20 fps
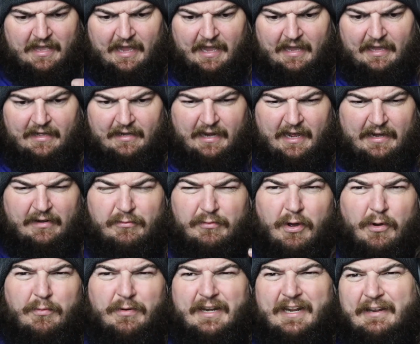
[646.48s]
And I don't
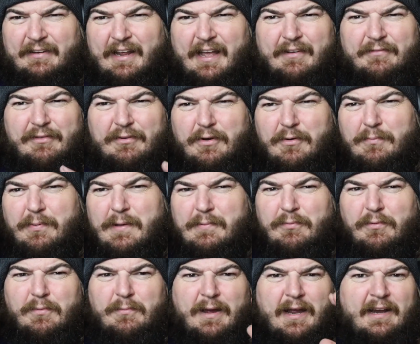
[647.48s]
know any Evinrude
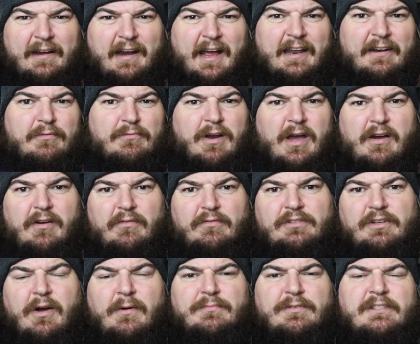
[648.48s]
people in my area. I don't know.
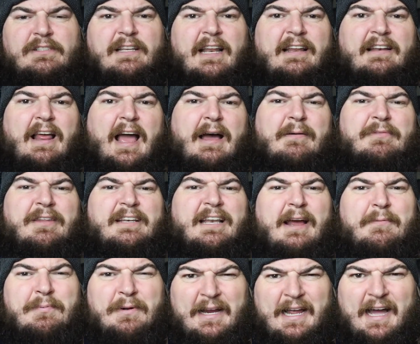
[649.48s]
So I'm the
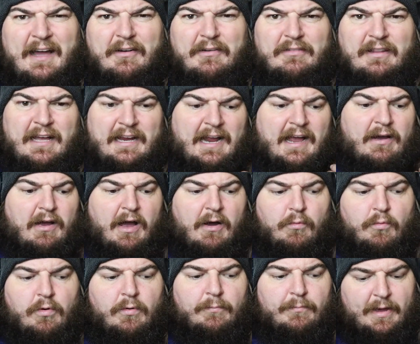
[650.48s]
type of guy who, like, I
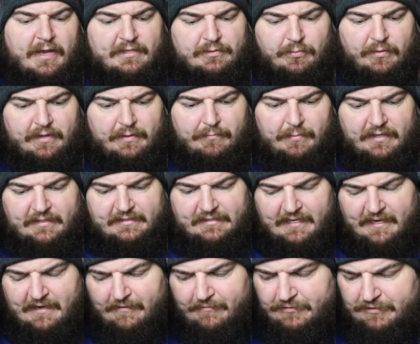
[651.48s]
want to mess with it
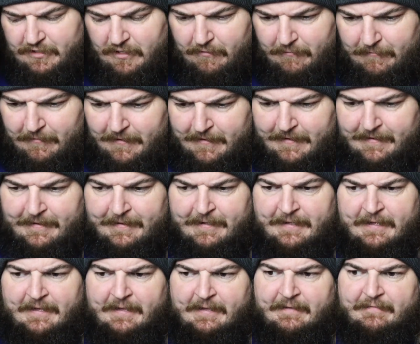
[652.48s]
myself. So
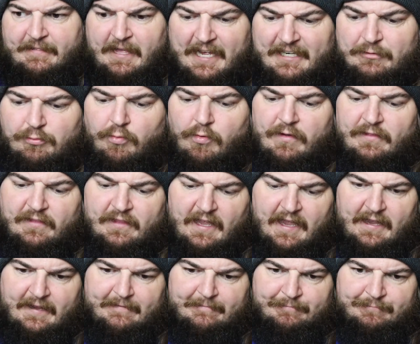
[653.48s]
that's one
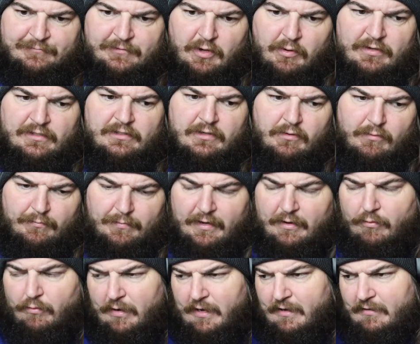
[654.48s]
thing. So it's going to be
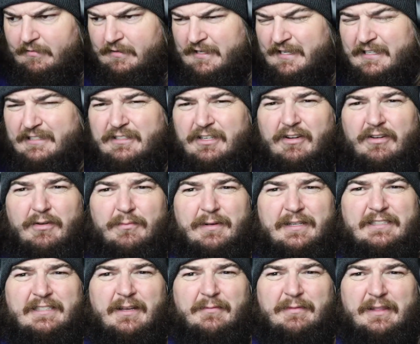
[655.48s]
a while. It's not going to
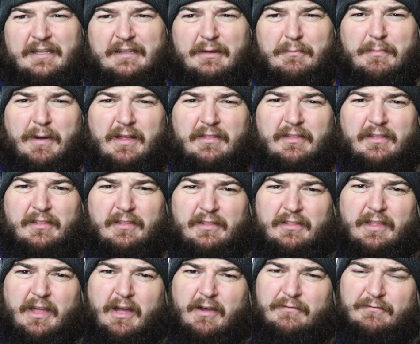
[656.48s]
be something.
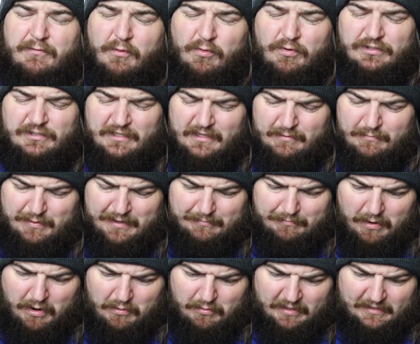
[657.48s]
Unfortunately, the
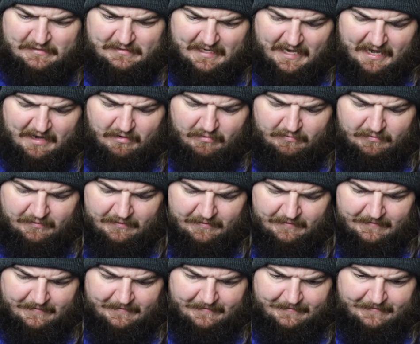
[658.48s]
big boat is down
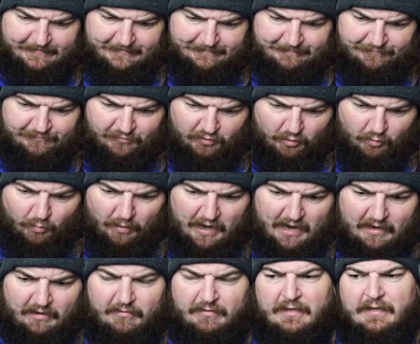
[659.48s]
for a
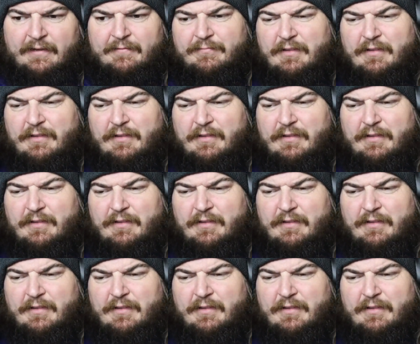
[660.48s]
while.